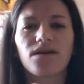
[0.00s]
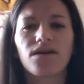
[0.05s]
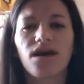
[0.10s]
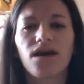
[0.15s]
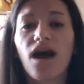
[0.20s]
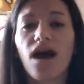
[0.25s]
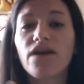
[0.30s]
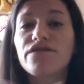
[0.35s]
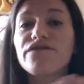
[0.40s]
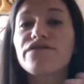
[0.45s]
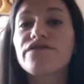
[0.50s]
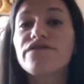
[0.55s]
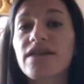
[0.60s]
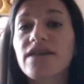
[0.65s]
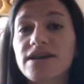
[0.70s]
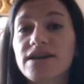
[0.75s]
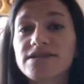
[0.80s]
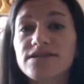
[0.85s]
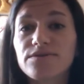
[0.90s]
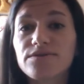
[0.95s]

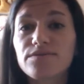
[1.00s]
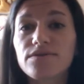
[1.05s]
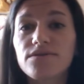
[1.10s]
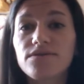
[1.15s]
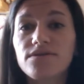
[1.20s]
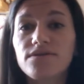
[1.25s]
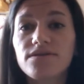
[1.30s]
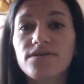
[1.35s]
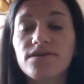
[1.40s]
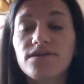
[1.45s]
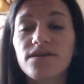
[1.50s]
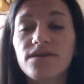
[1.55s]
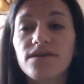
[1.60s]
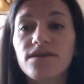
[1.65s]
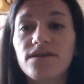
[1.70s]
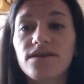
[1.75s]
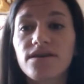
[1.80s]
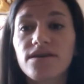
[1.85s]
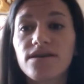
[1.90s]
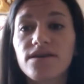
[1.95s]
unflexible
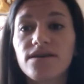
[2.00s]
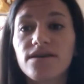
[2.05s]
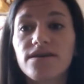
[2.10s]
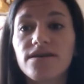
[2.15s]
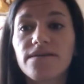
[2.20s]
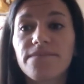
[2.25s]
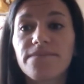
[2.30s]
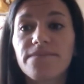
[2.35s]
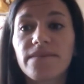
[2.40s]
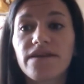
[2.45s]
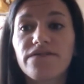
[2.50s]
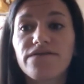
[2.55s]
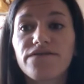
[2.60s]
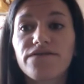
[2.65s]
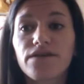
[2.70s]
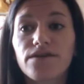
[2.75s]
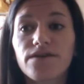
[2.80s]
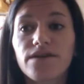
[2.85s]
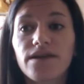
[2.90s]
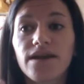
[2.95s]
if
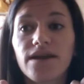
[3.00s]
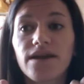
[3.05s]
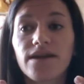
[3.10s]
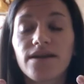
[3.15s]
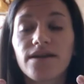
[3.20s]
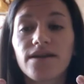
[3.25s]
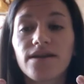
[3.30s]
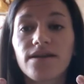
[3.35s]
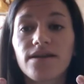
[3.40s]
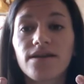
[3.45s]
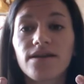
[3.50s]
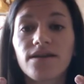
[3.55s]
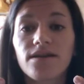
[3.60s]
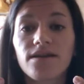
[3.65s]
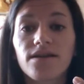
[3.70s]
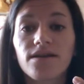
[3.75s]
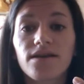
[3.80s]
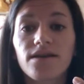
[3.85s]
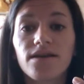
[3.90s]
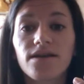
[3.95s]
they're in
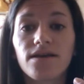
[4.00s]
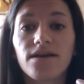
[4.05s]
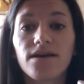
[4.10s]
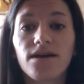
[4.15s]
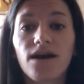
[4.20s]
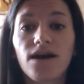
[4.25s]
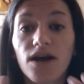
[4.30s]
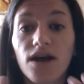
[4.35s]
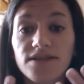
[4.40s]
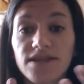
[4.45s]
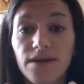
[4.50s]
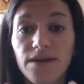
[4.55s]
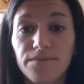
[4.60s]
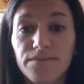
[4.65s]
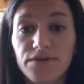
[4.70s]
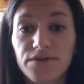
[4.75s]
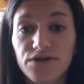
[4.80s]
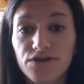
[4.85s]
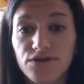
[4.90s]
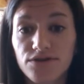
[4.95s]
hot
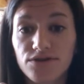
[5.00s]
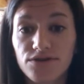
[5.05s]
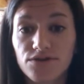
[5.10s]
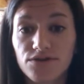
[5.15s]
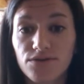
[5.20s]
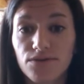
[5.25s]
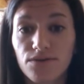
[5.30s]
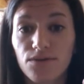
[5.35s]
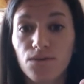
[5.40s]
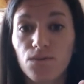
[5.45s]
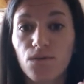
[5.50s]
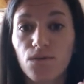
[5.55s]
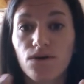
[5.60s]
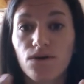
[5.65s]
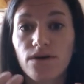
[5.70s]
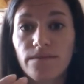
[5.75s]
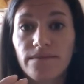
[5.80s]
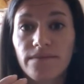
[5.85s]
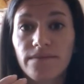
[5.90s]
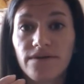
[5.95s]
temperatures or
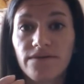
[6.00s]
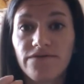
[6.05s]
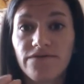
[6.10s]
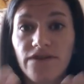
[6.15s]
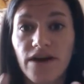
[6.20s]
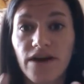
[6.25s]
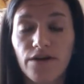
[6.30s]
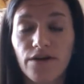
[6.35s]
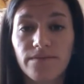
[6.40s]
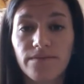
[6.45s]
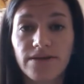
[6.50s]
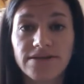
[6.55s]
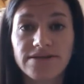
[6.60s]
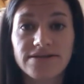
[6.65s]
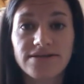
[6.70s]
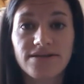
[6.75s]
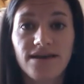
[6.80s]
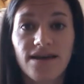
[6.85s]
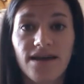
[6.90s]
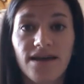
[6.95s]
warm
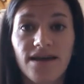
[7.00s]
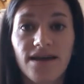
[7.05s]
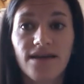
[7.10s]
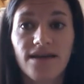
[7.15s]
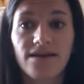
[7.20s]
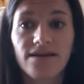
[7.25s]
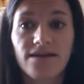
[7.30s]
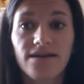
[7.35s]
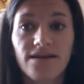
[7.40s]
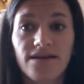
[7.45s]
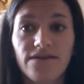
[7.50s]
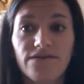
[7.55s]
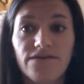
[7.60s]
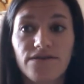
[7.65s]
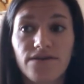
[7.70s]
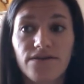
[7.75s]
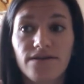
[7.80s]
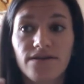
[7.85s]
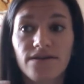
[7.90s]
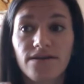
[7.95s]
environments, and if
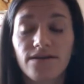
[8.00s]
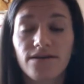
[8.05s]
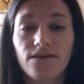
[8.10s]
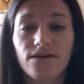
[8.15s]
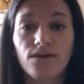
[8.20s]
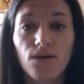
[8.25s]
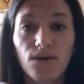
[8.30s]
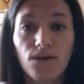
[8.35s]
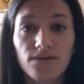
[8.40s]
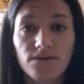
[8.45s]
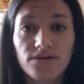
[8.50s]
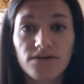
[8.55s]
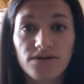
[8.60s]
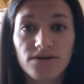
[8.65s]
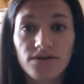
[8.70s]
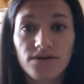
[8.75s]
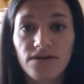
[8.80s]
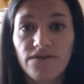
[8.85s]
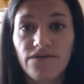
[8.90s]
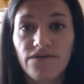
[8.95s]
they're in cold
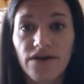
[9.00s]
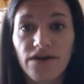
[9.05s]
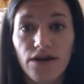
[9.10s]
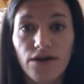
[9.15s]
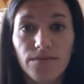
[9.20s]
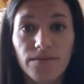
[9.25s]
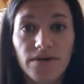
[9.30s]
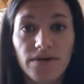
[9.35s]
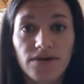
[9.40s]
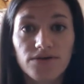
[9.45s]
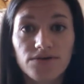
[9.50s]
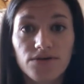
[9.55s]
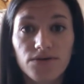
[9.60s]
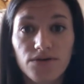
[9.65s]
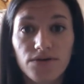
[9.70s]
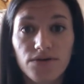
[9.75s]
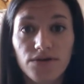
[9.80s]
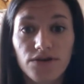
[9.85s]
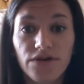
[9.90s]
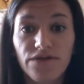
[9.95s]
environment
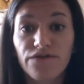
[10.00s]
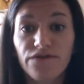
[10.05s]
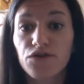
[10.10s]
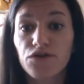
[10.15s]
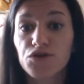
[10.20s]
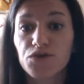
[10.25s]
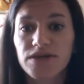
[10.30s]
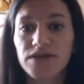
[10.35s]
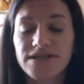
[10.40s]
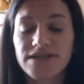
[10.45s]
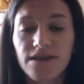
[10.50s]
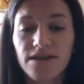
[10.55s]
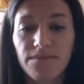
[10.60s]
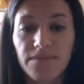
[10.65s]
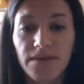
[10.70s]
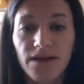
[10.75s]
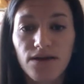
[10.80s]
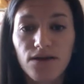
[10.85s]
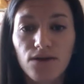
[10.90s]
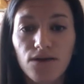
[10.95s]
or if you drink
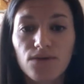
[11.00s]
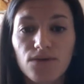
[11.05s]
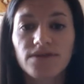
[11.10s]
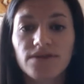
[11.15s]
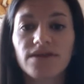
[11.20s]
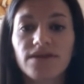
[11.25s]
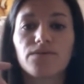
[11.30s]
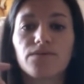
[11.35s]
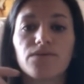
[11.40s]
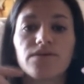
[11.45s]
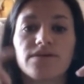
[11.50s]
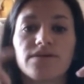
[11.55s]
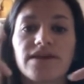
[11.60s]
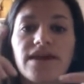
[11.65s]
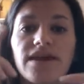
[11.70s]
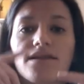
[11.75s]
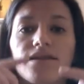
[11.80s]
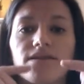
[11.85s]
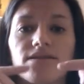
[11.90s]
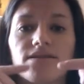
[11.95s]
something cold, they will
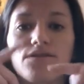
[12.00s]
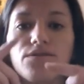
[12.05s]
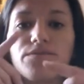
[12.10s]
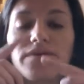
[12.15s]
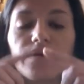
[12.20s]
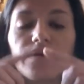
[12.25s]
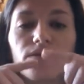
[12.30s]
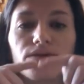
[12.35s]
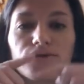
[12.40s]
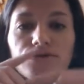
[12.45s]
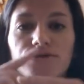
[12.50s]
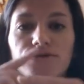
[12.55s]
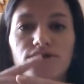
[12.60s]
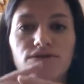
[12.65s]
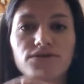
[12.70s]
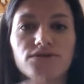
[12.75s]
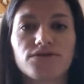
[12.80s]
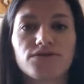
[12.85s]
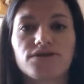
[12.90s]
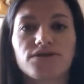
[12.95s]
get a little bit
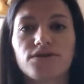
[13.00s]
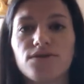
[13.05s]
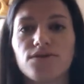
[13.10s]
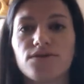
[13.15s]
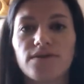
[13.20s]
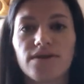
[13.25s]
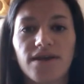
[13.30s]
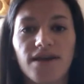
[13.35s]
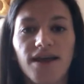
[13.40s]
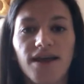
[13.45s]
looser. So